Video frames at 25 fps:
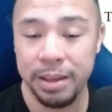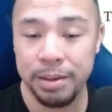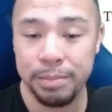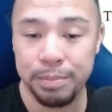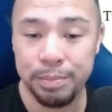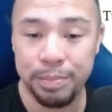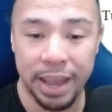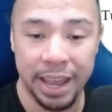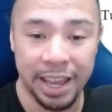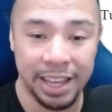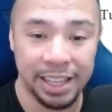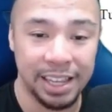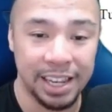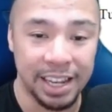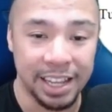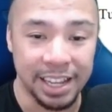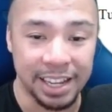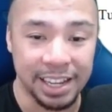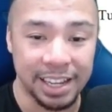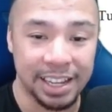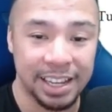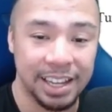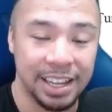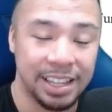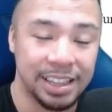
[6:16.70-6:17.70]
Pain
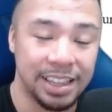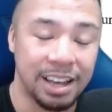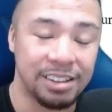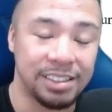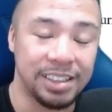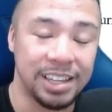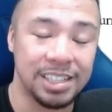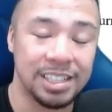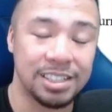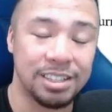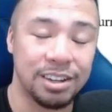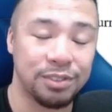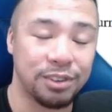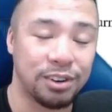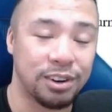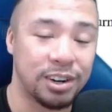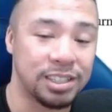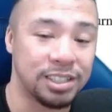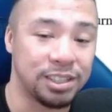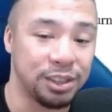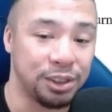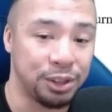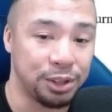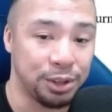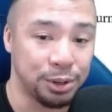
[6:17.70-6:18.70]
Link. Now, this is of
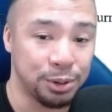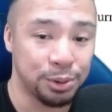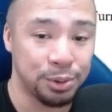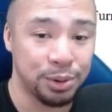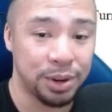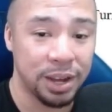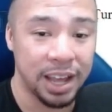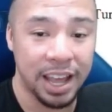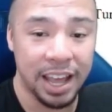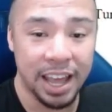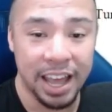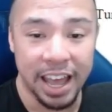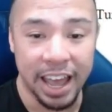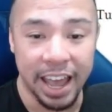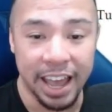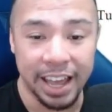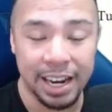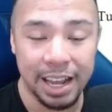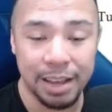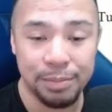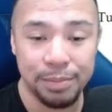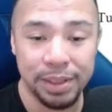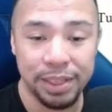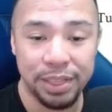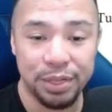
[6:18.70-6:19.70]
course new, and
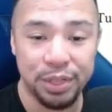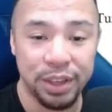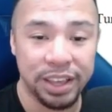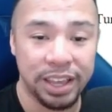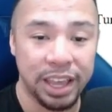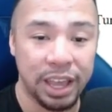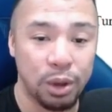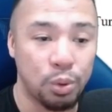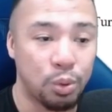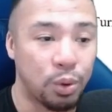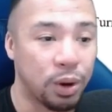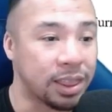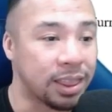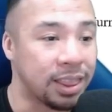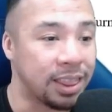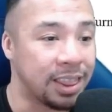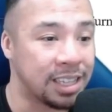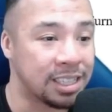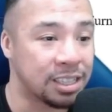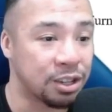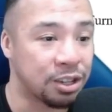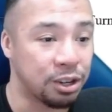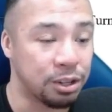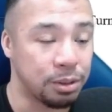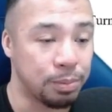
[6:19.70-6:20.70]
I've been thinking what
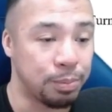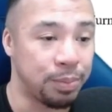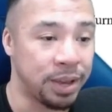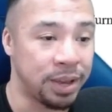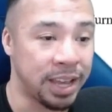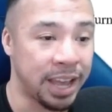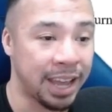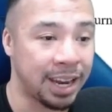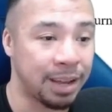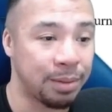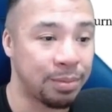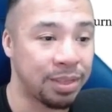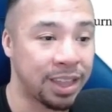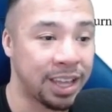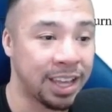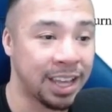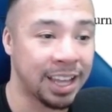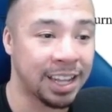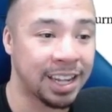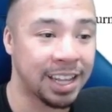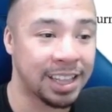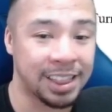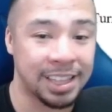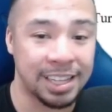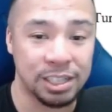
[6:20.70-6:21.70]
this could be, and I'm
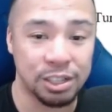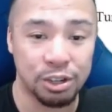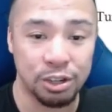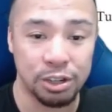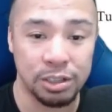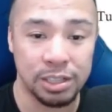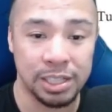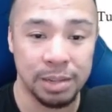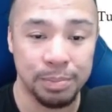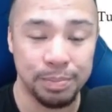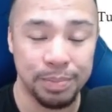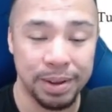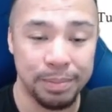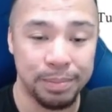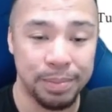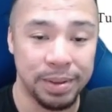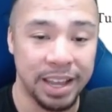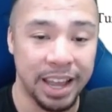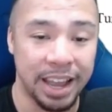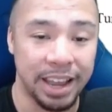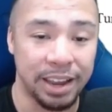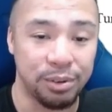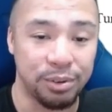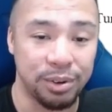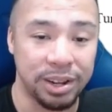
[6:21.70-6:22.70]
thinking that this could simply
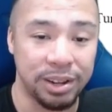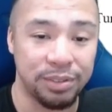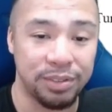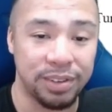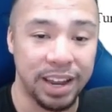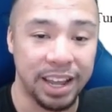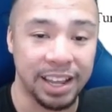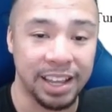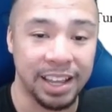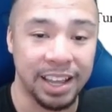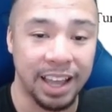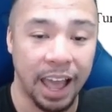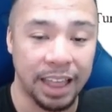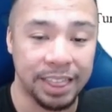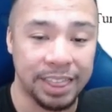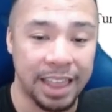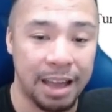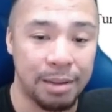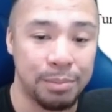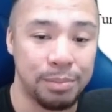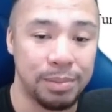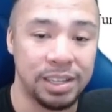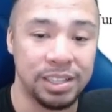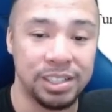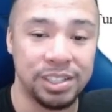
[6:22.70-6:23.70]
be a reflect
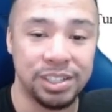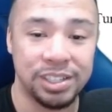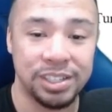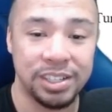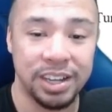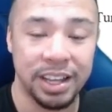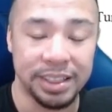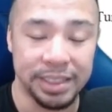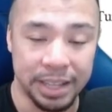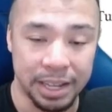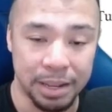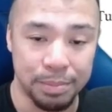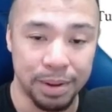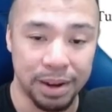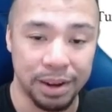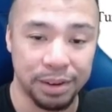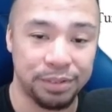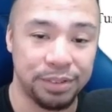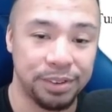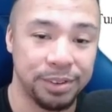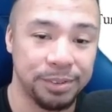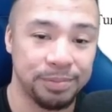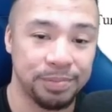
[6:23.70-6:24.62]
damage debuff.